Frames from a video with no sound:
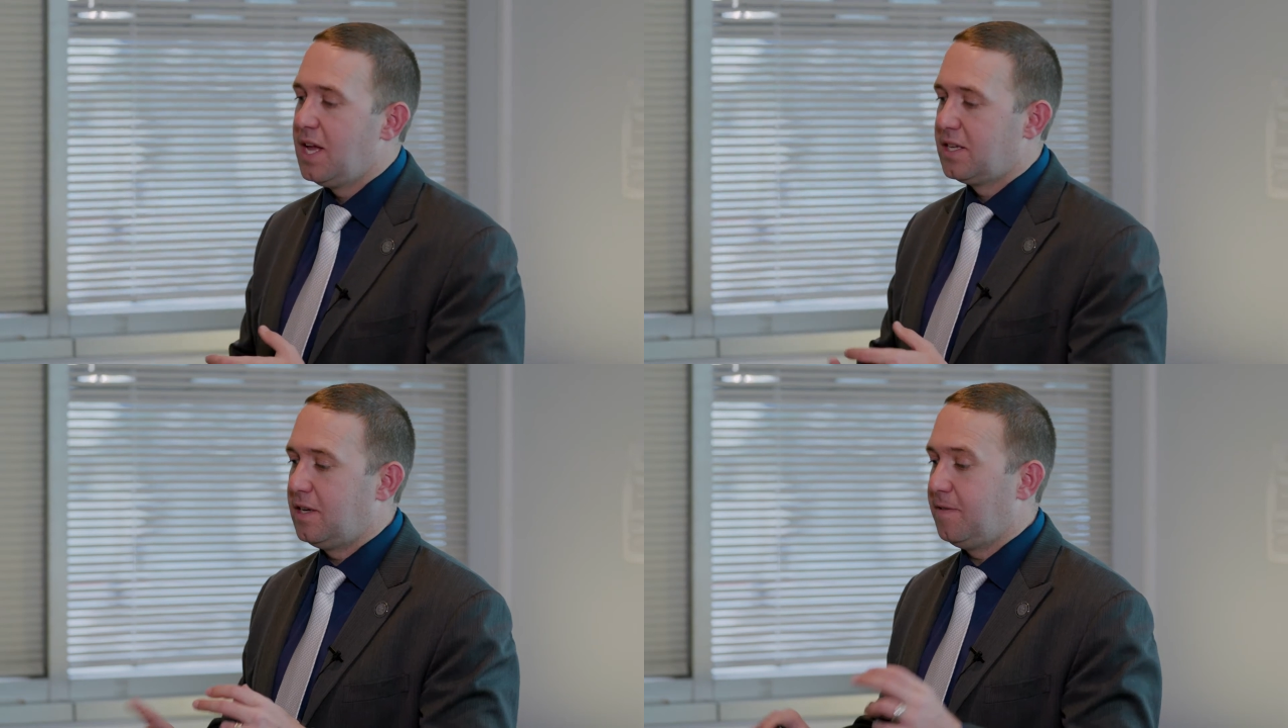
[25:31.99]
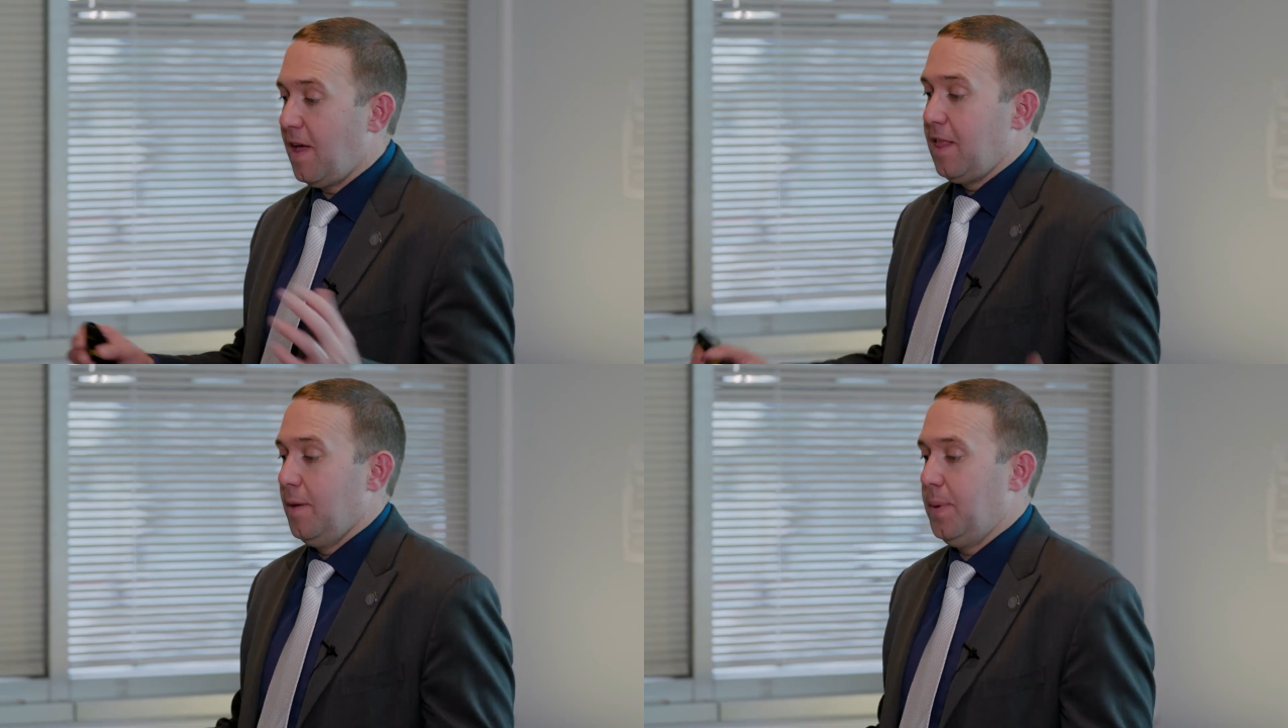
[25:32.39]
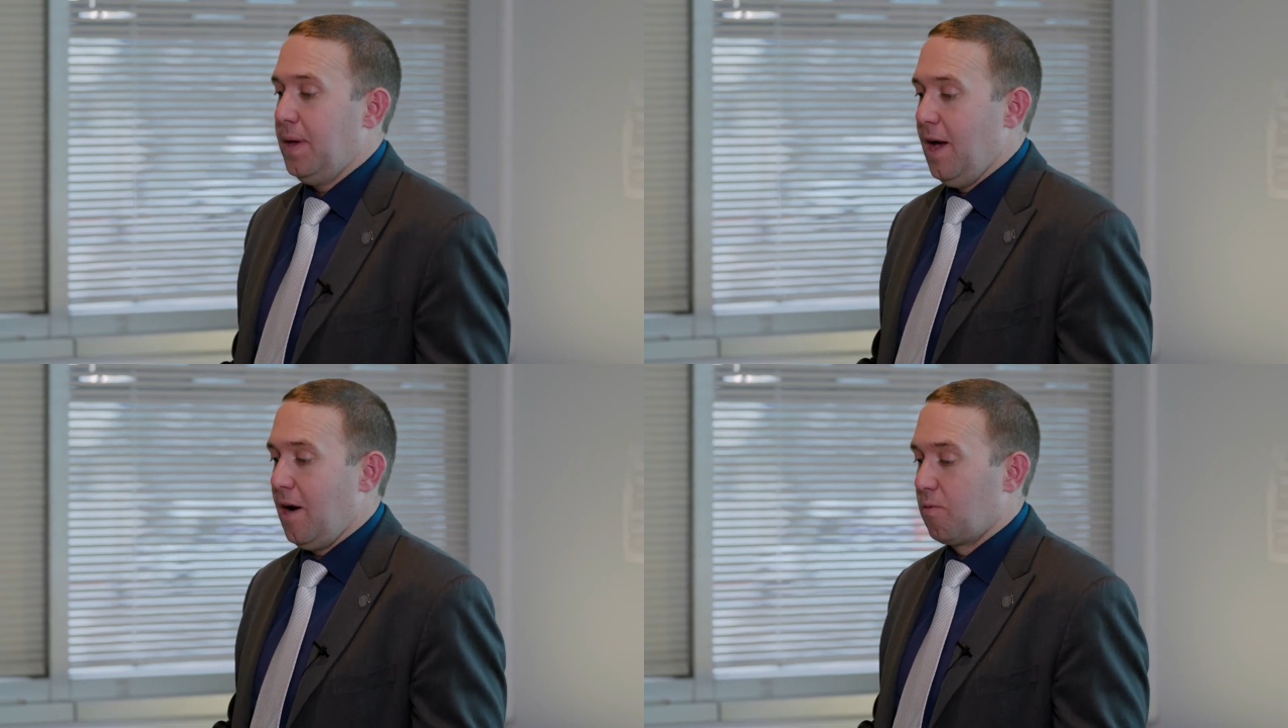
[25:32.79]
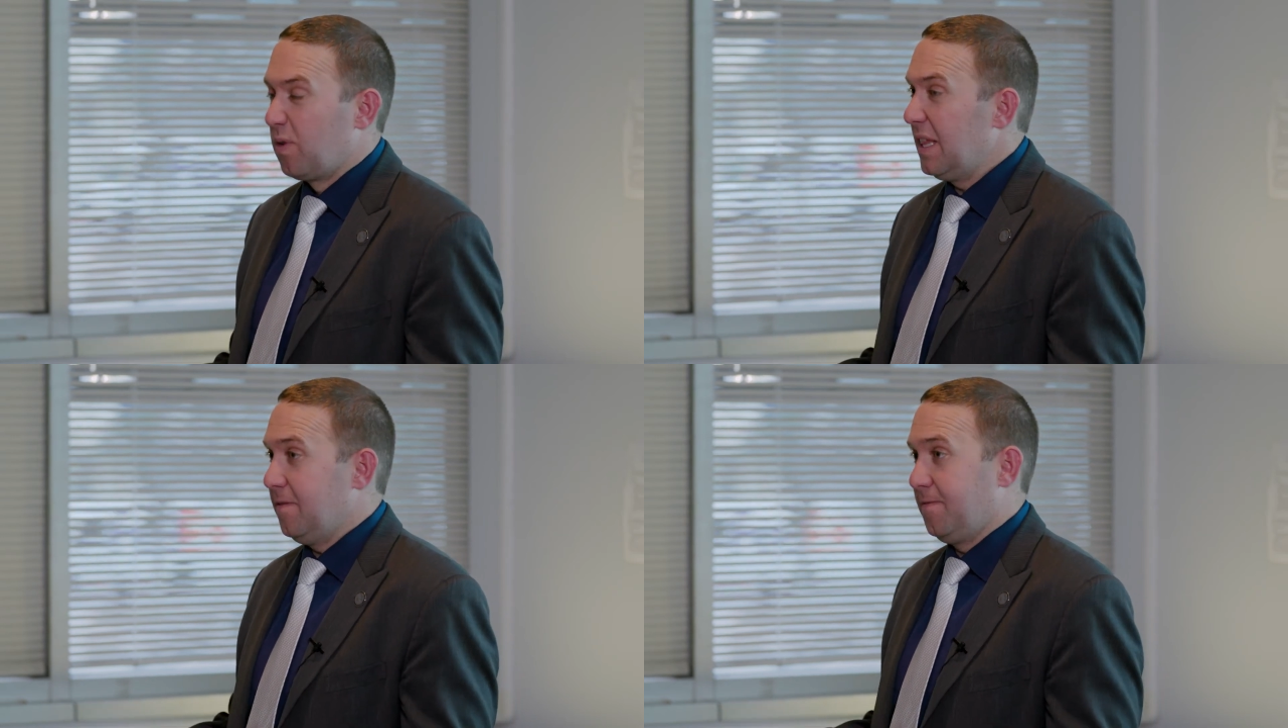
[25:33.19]
to develop a
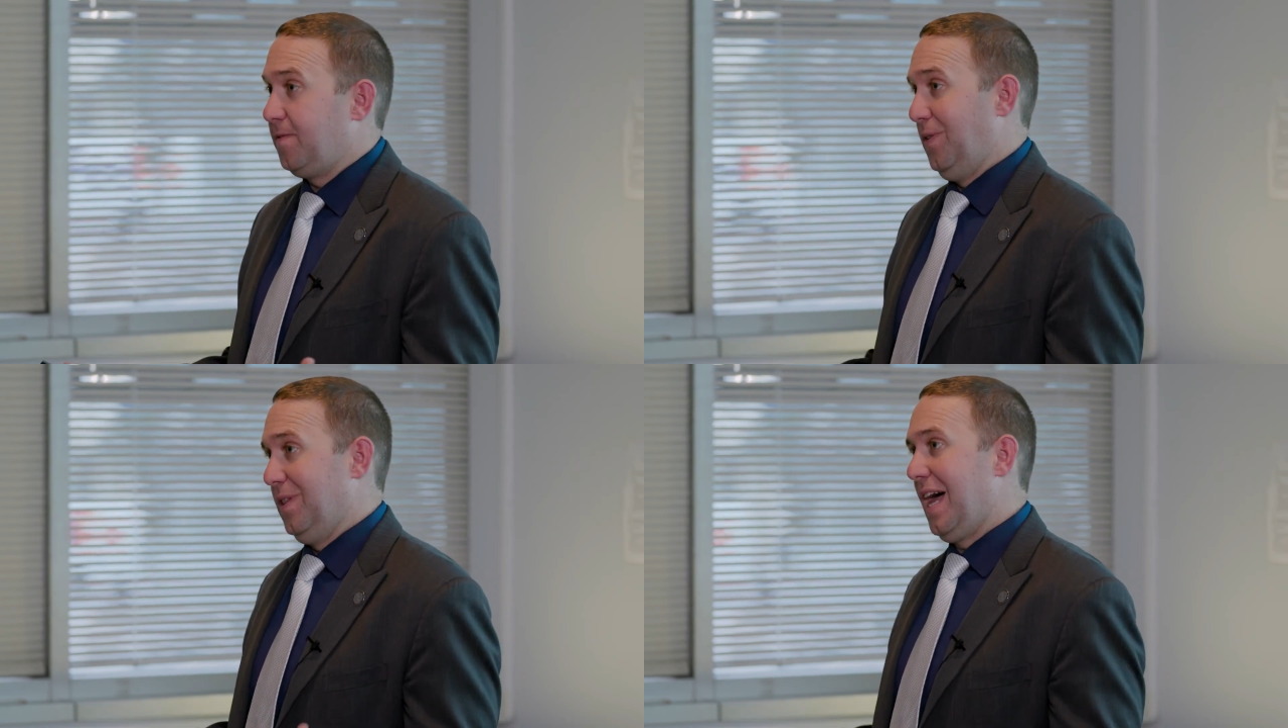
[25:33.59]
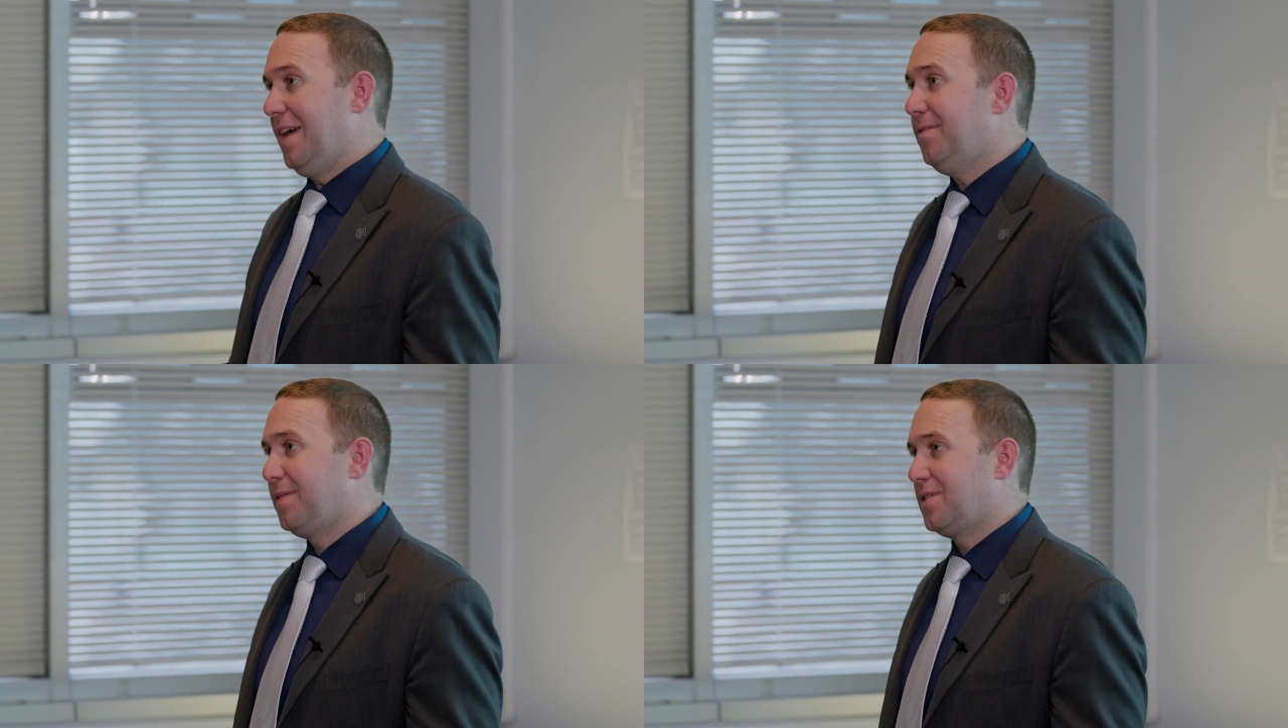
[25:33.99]
really full life